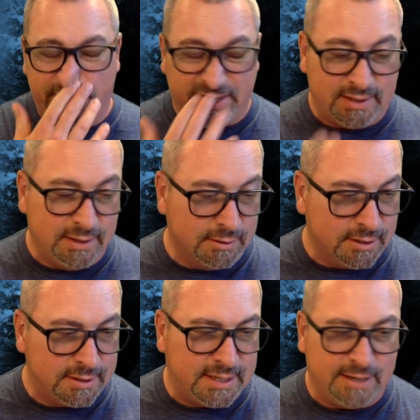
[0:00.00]
but here
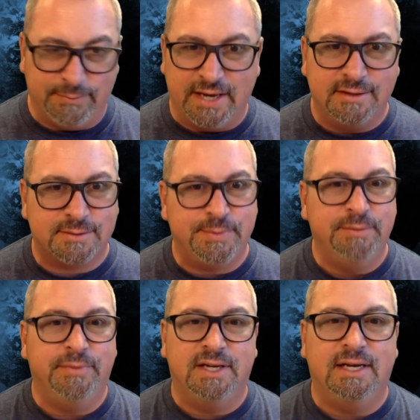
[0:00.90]
in Cape May, it's
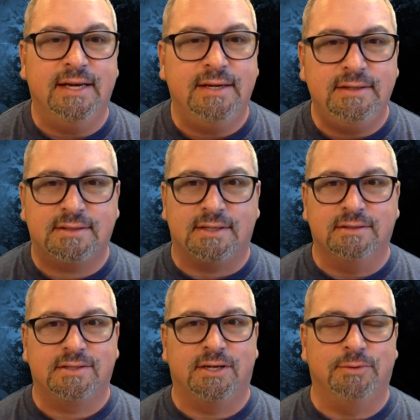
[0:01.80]
been mid-80s,
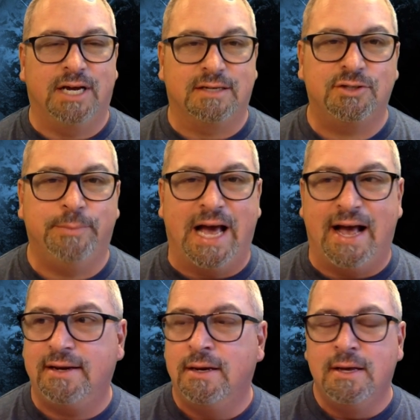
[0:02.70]
and so not too
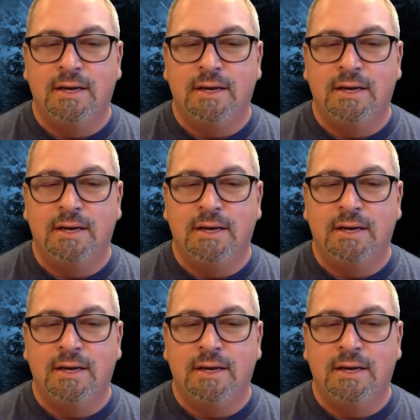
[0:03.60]
bad.